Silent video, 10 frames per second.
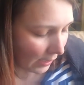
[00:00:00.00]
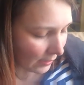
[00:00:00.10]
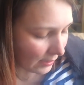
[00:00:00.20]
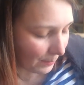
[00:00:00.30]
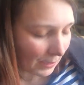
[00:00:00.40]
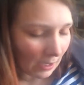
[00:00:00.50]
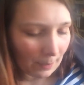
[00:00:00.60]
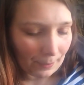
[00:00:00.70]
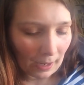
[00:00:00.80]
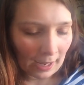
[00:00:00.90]
sippy
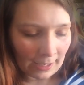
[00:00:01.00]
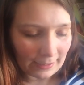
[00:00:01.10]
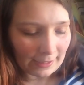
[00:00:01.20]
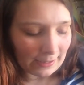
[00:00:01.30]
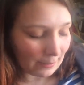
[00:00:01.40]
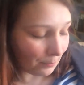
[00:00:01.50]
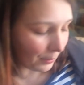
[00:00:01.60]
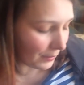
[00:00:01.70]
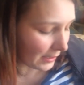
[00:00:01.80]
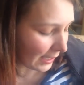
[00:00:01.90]
cup, and he had it in
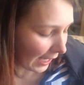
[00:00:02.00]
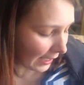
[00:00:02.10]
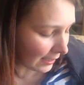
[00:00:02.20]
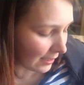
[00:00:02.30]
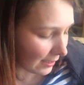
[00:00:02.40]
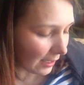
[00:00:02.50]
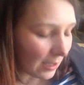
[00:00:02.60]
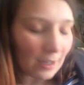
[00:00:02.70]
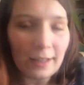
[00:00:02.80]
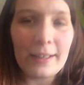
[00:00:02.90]
both his hands,
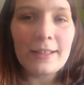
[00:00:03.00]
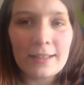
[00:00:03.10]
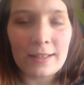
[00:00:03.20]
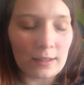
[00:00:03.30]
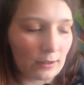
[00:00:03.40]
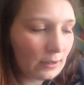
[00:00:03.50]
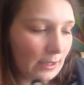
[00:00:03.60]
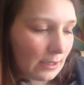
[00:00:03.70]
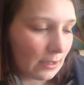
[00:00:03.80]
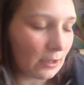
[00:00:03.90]
and
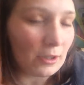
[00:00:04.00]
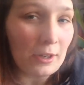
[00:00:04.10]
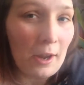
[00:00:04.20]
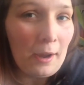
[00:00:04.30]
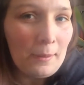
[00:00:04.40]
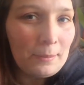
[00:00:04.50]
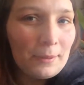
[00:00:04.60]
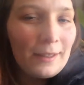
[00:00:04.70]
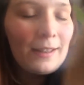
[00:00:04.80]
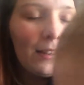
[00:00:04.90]
he stood up
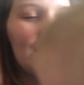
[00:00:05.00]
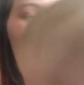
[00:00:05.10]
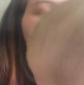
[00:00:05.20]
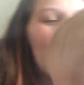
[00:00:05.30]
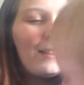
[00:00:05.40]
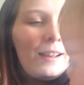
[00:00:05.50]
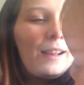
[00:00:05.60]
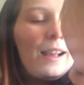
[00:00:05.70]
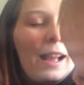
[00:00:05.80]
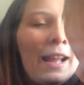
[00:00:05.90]

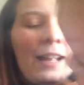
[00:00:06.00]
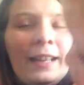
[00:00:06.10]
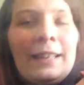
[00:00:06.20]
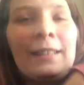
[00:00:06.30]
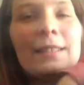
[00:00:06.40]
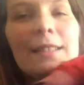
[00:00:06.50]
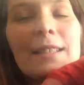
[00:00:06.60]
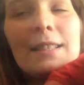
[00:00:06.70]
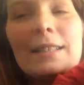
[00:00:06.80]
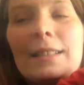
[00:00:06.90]
and
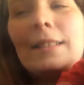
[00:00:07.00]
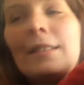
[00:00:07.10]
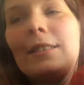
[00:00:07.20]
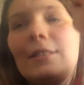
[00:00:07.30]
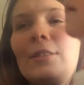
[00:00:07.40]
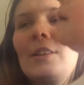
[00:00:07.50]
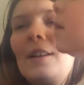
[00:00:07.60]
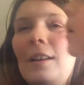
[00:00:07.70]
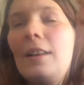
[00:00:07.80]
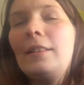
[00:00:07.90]

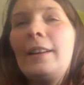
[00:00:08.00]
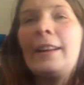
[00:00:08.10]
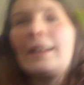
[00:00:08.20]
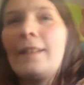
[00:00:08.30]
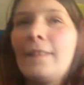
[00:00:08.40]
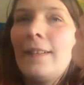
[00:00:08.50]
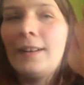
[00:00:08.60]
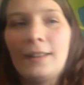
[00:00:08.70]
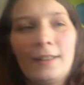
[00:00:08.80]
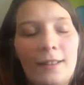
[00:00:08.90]
took like
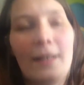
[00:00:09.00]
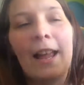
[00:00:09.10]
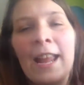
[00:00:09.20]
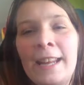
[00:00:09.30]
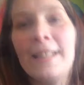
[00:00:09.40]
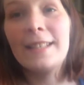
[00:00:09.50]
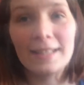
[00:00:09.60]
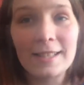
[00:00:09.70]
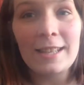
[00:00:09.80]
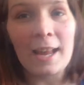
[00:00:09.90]
8
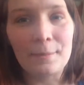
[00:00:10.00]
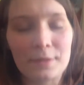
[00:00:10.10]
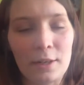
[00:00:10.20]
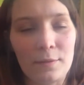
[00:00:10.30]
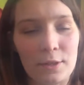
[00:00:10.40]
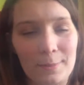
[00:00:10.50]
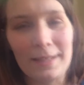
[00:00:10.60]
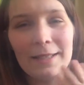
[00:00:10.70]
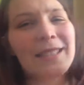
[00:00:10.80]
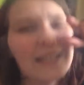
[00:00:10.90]
steps over to
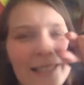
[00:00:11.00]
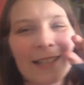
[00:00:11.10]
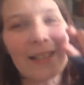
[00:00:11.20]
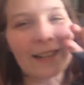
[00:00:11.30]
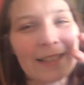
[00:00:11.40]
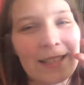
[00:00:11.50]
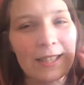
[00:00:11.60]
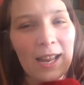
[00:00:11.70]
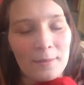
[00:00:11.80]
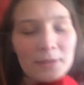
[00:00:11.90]
me. Teeny tiny
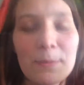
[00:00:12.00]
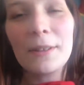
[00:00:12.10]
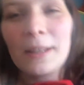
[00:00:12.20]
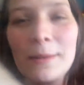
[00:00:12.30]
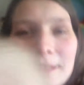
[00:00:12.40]
steps, but